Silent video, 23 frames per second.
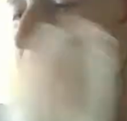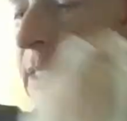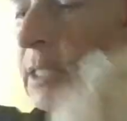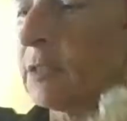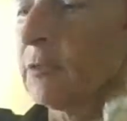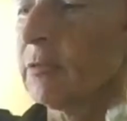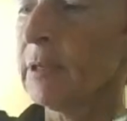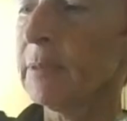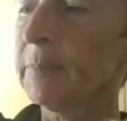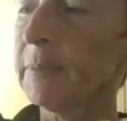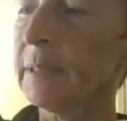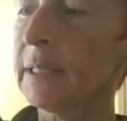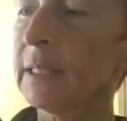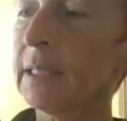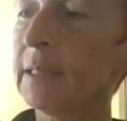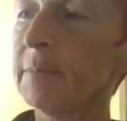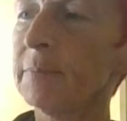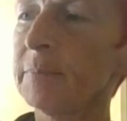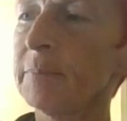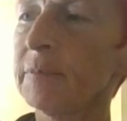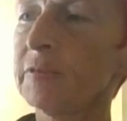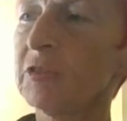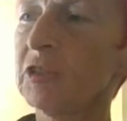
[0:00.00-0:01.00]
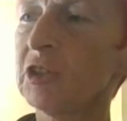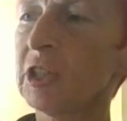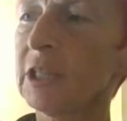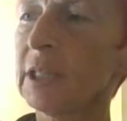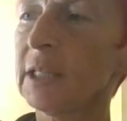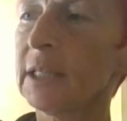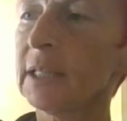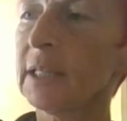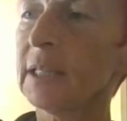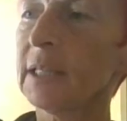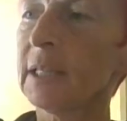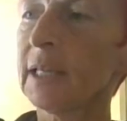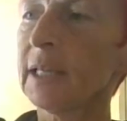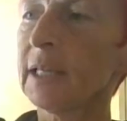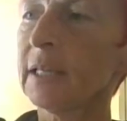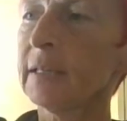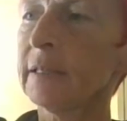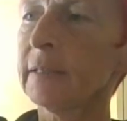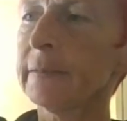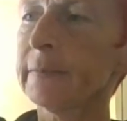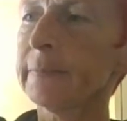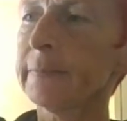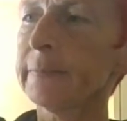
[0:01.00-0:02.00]
Great big lump of chicken there,
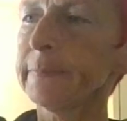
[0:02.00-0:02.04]
look.